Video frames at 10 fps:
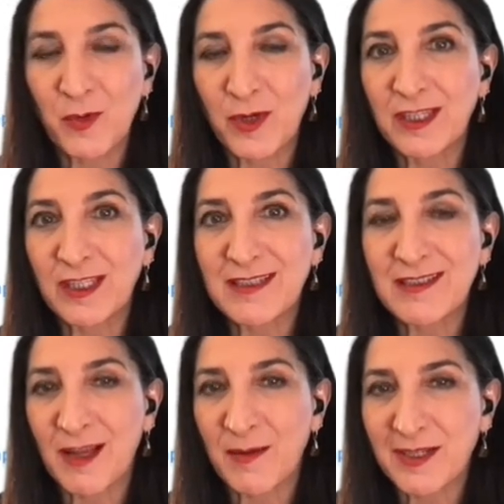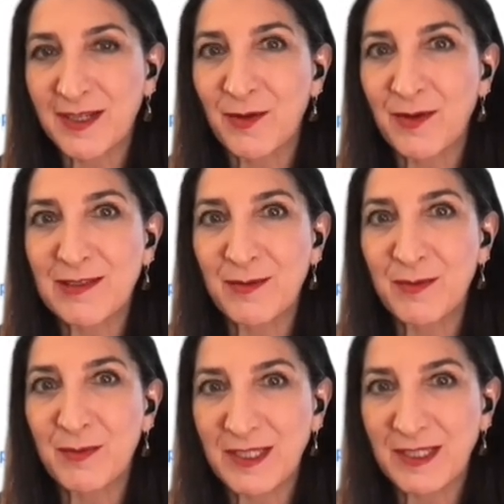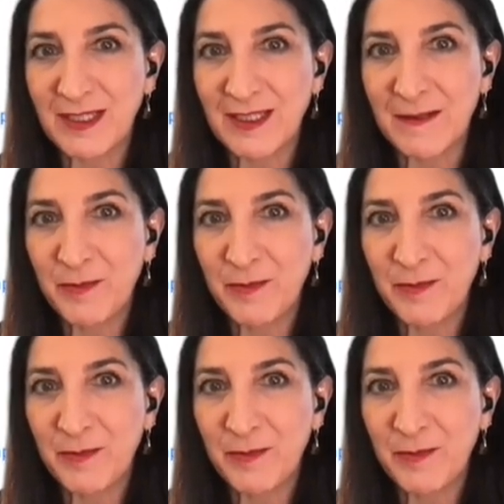what the steps are going to be.